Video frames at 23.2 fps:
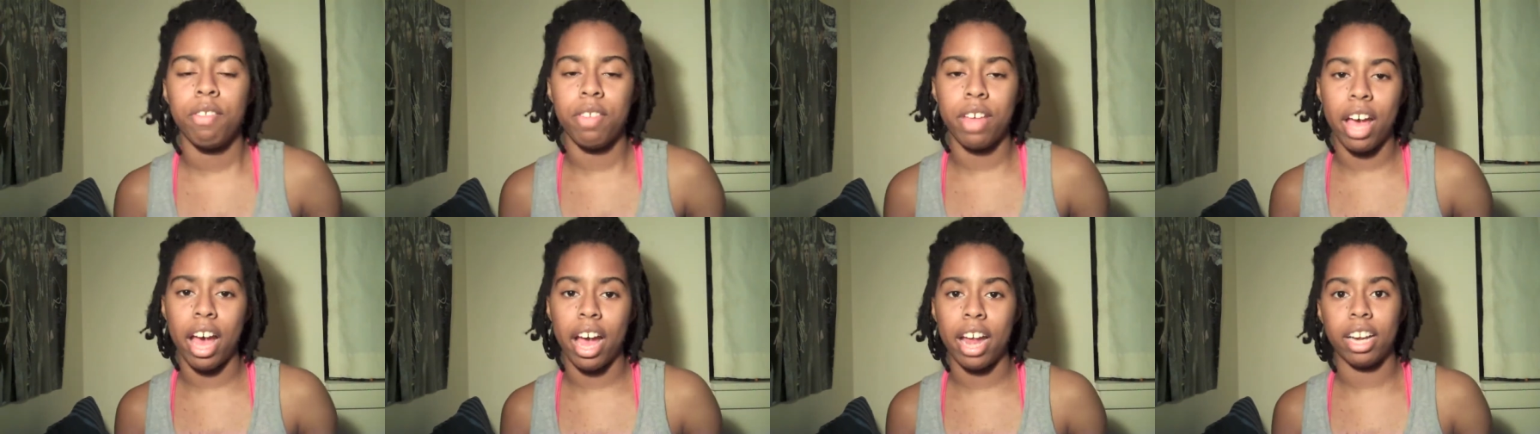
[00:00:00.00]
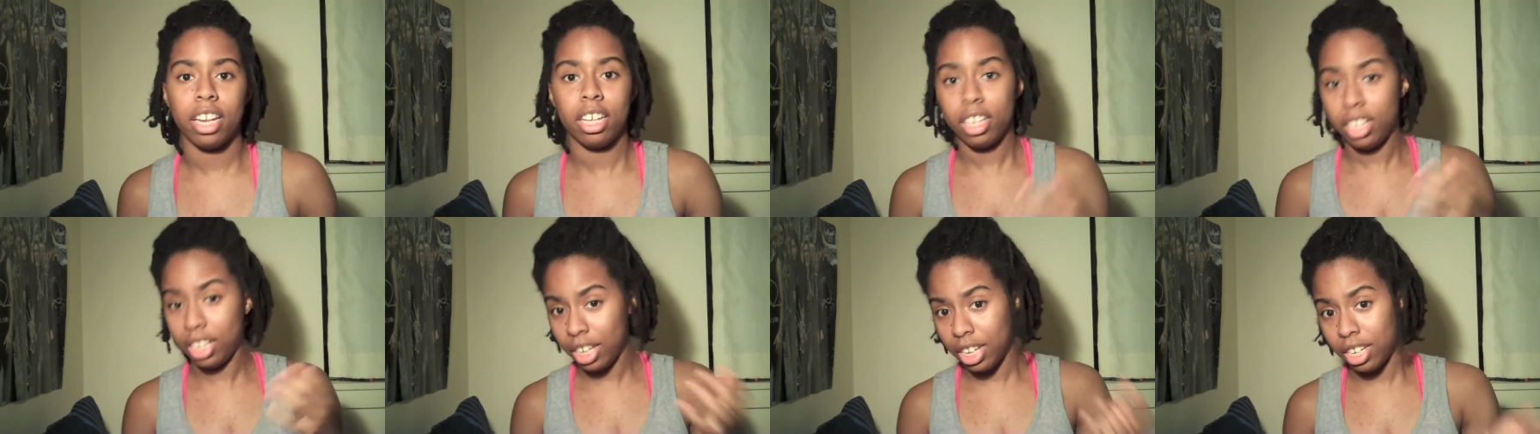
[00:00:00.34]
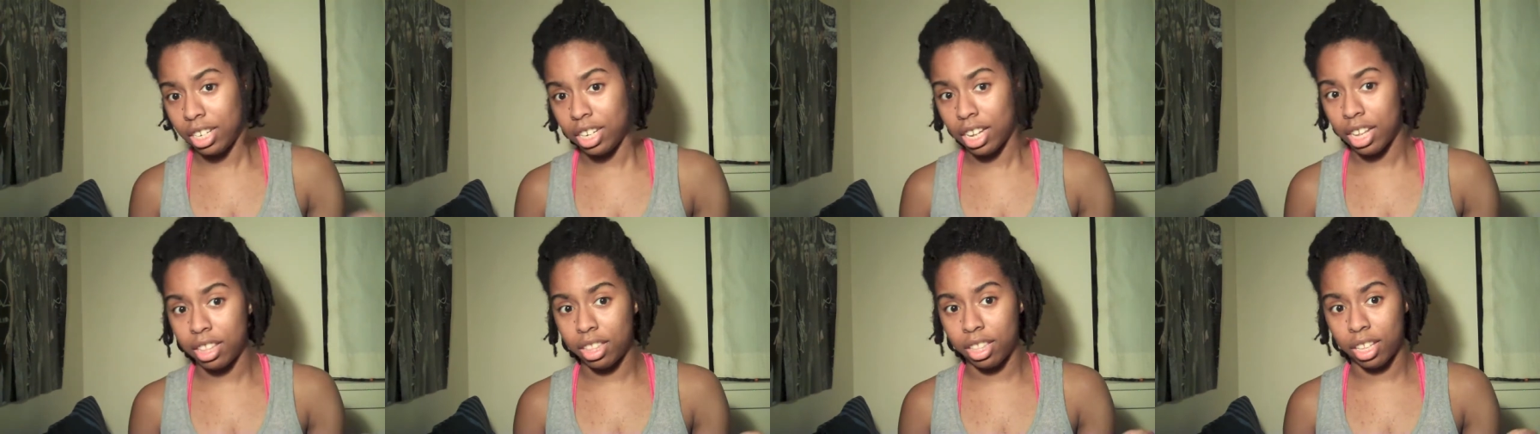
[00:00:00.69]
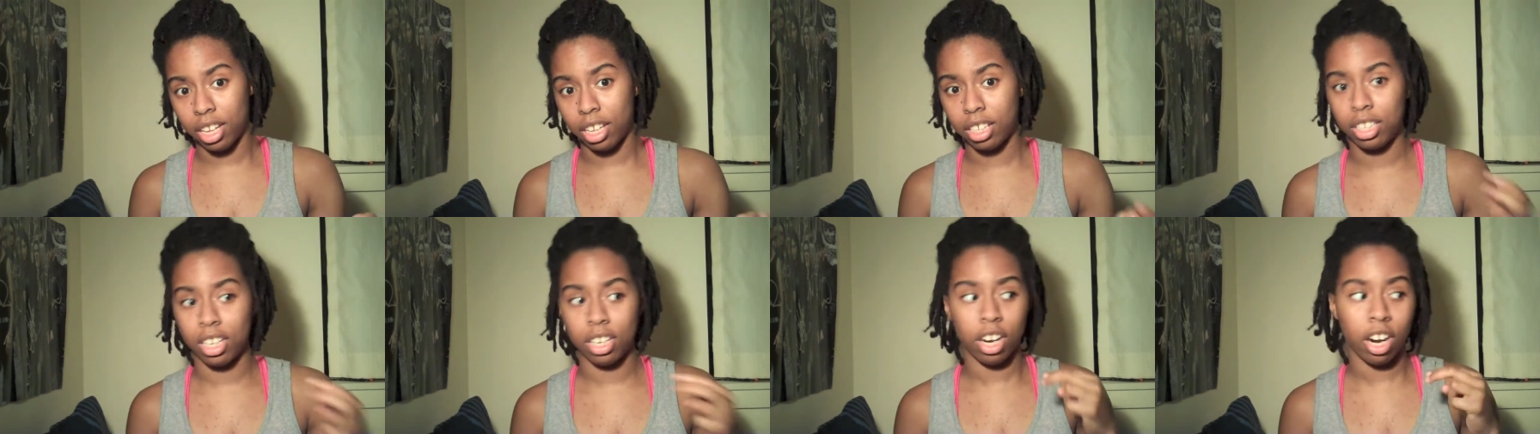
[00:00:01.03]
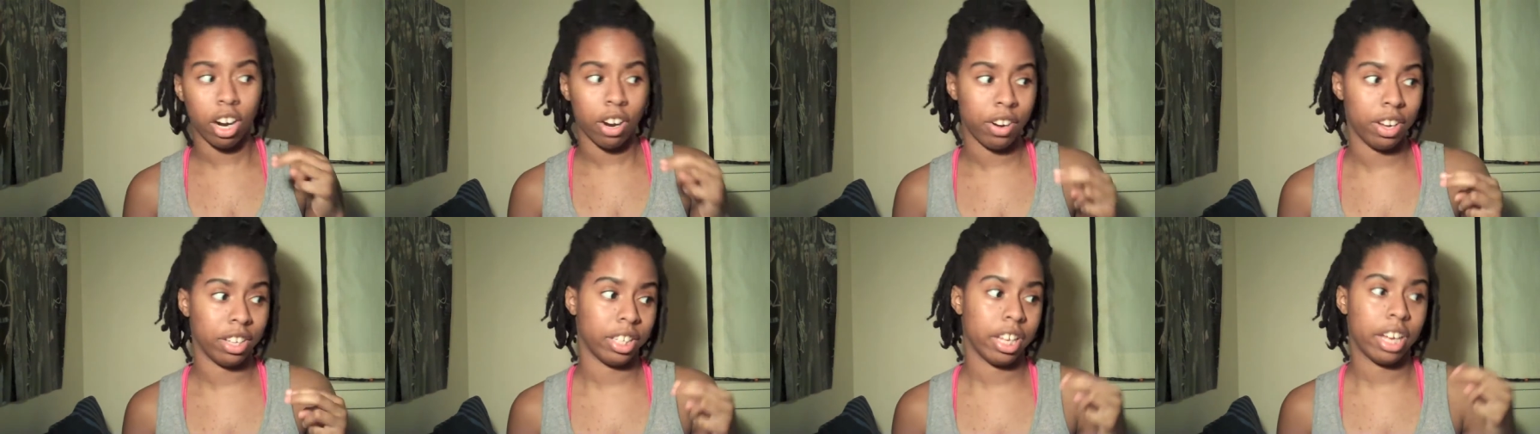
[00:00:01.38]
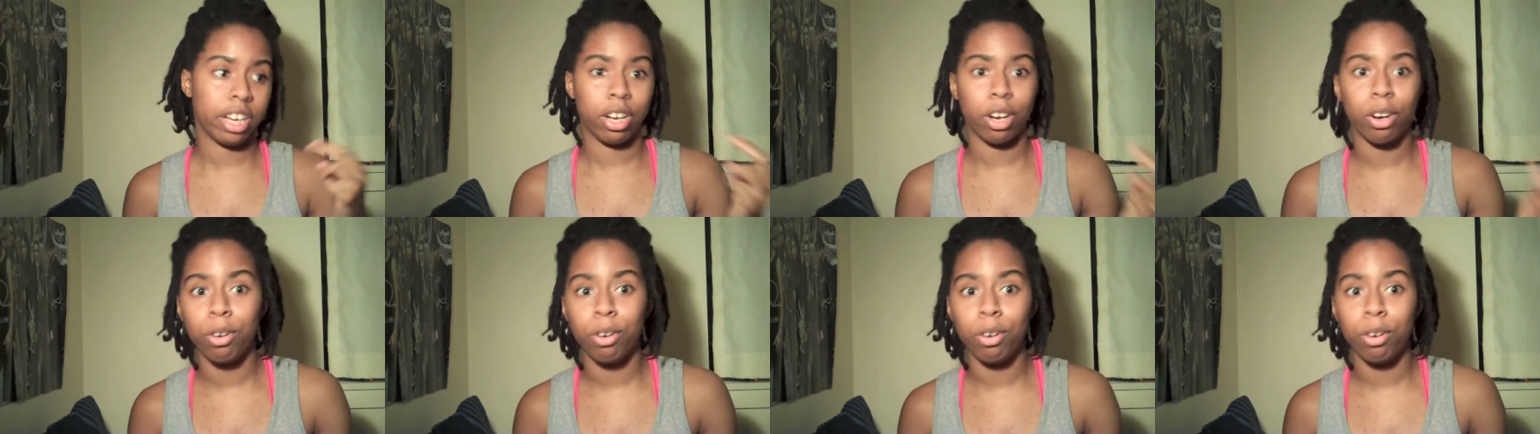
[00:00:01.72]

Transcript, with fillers: that he did this. And Arya's like,